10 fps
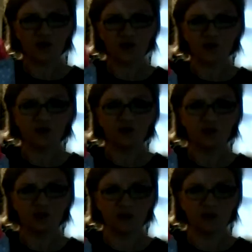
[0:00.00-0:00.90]
thing for
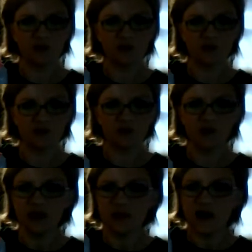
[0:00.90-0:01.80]
someone to use.
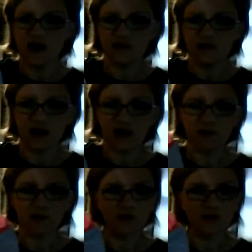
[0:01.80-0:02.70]
I've even had people